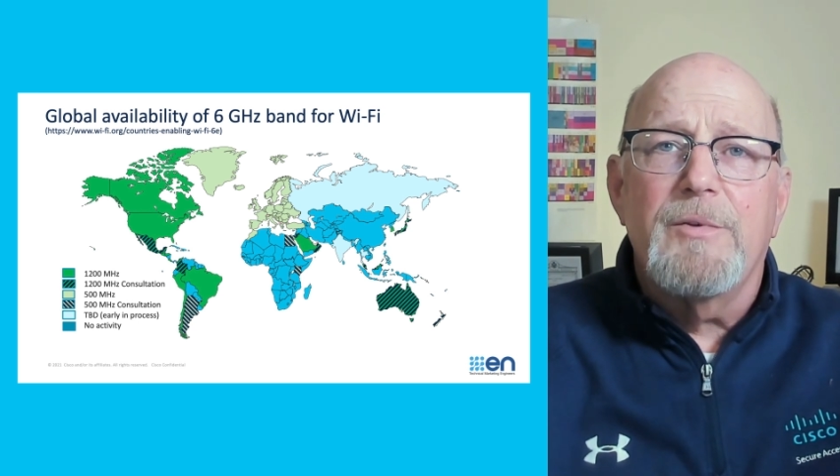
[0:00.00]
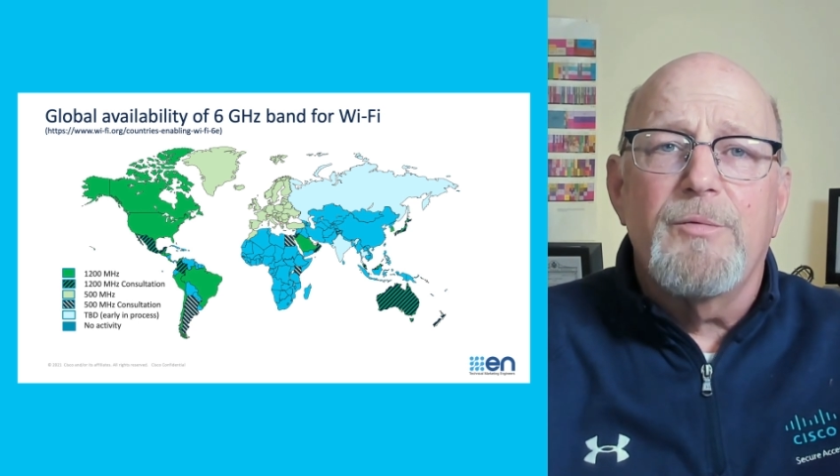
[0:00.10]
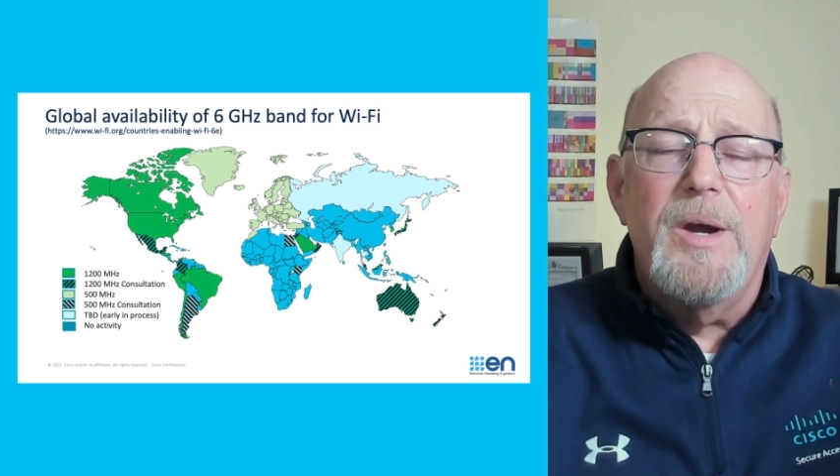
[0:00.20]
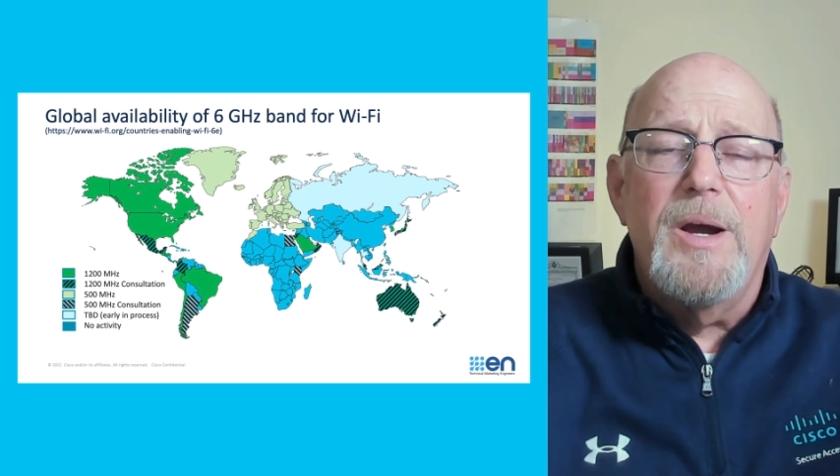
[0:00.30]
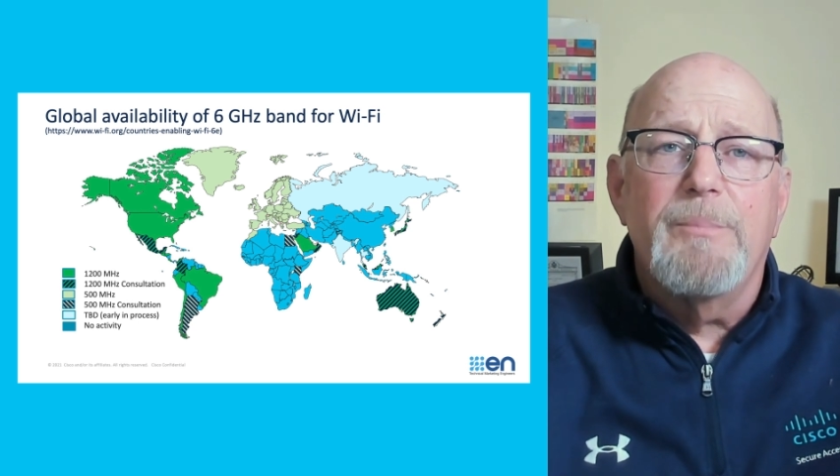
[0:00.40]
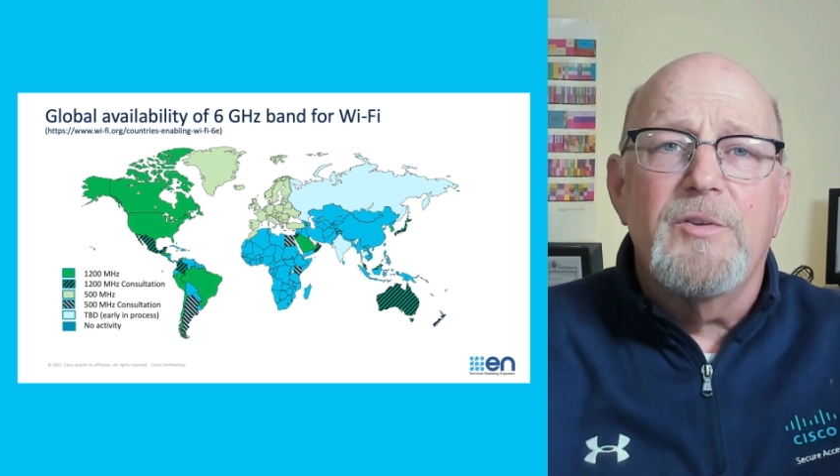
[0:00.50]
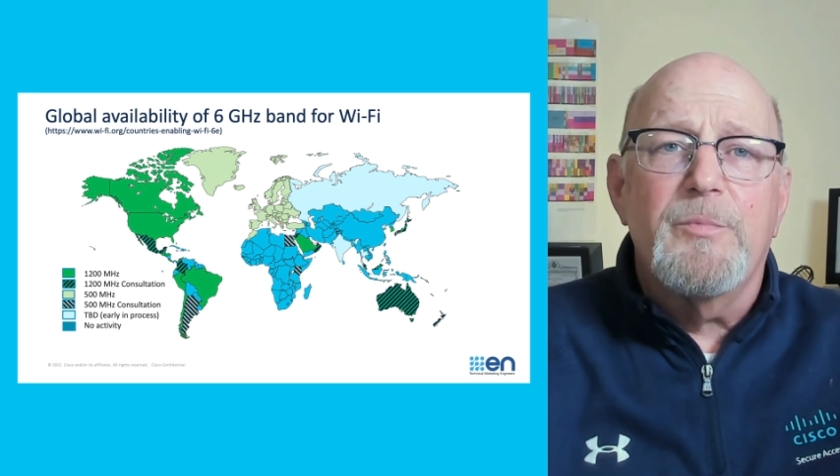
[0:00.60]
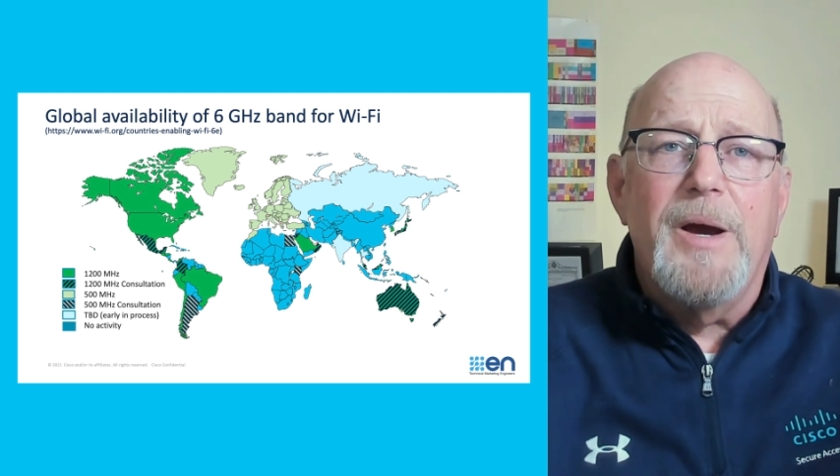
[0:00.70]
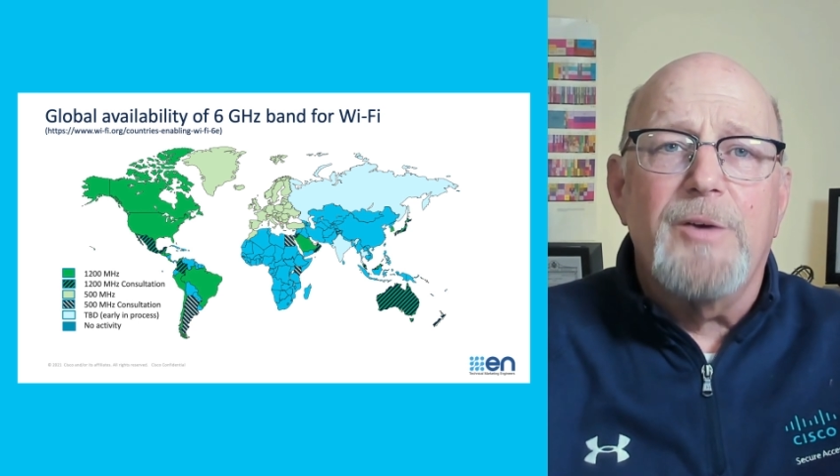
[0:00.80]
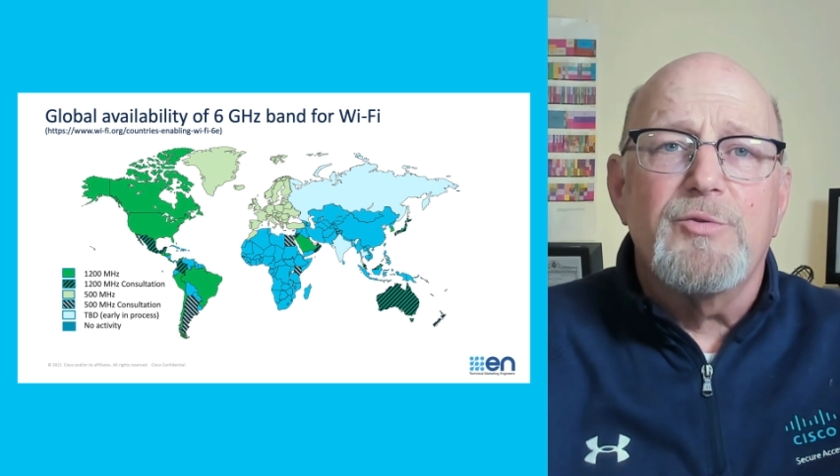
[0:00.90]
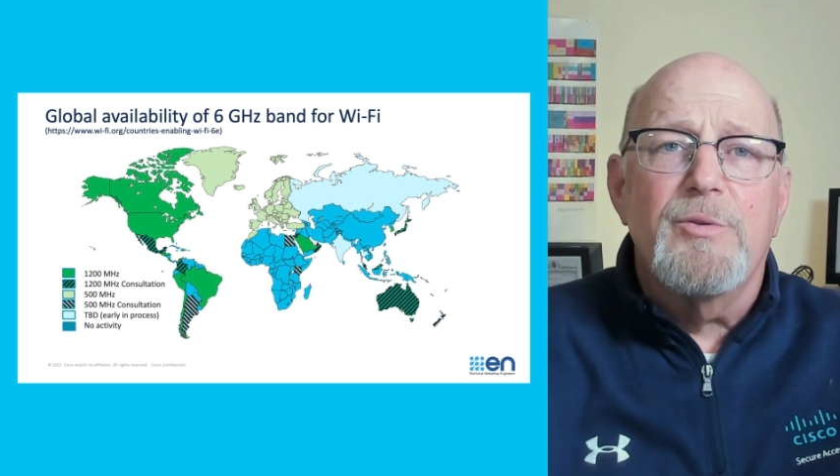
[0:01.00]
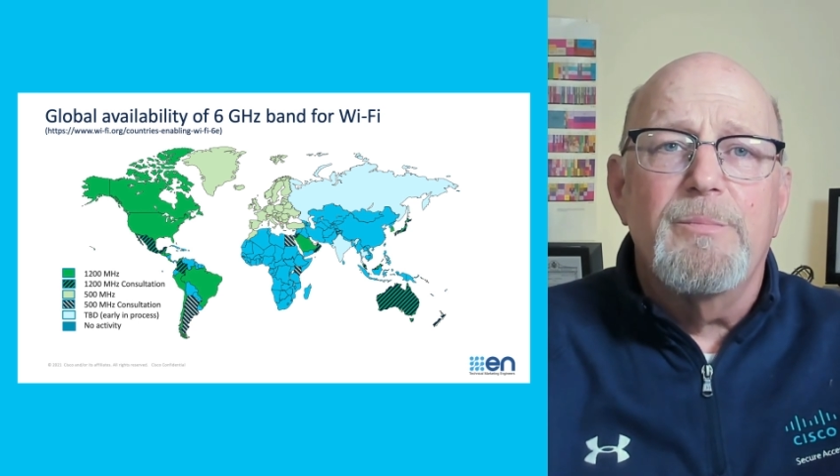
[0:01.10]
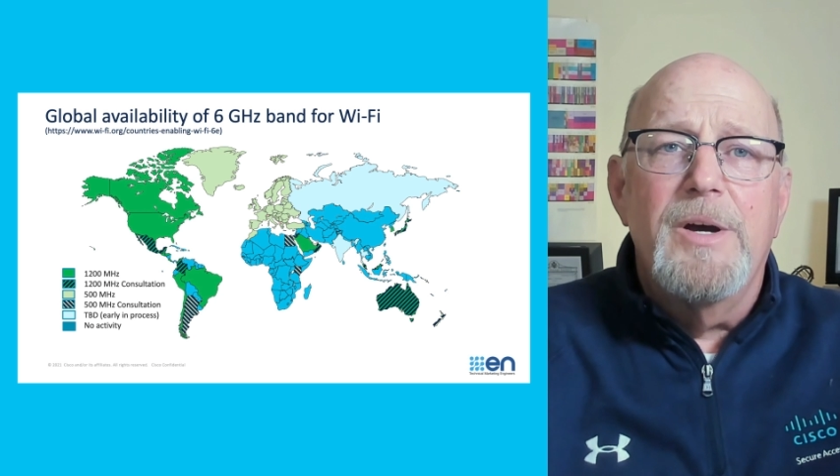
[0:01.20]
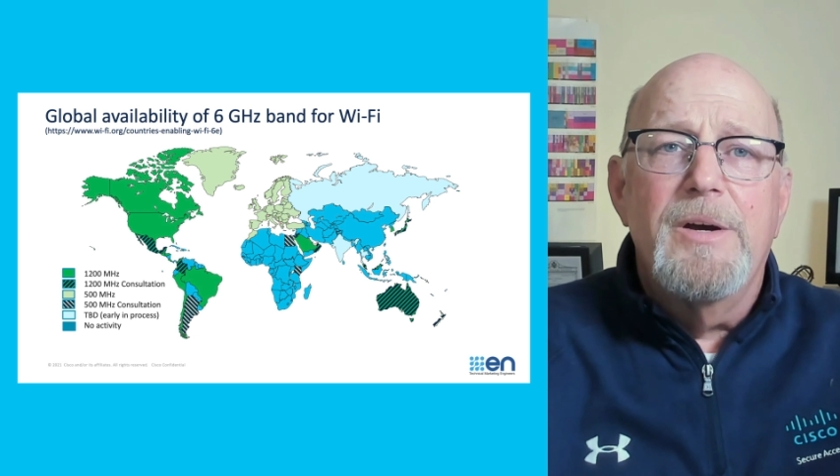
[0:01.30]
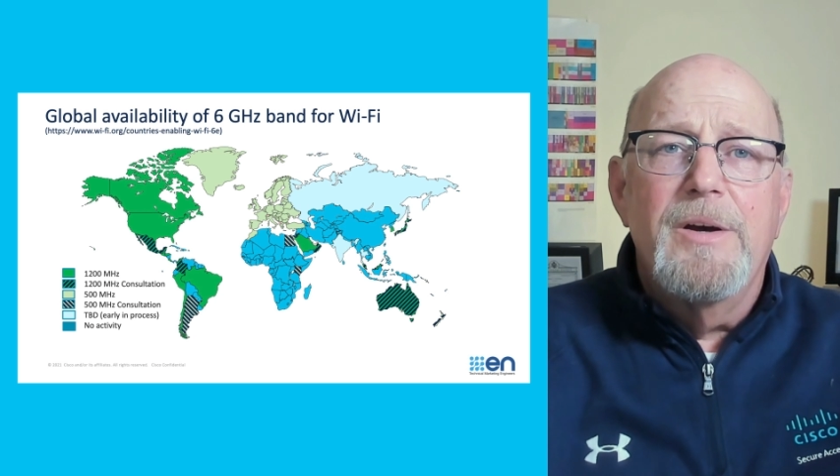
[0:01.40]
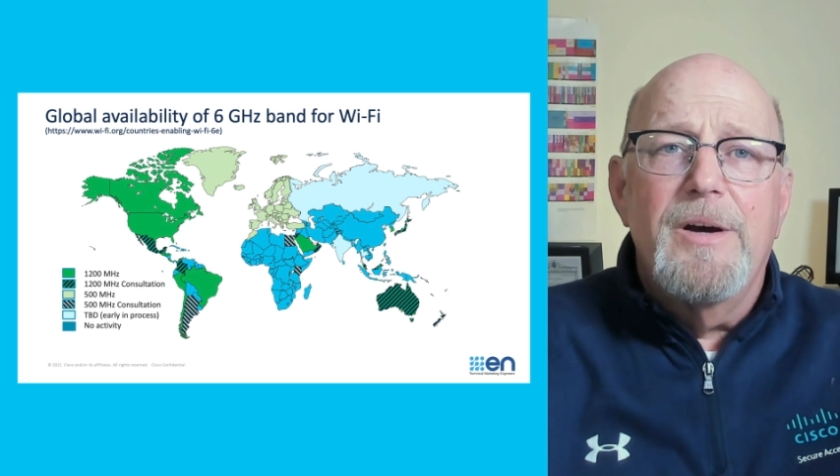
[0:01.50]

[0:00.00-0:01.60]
to free up the spectrum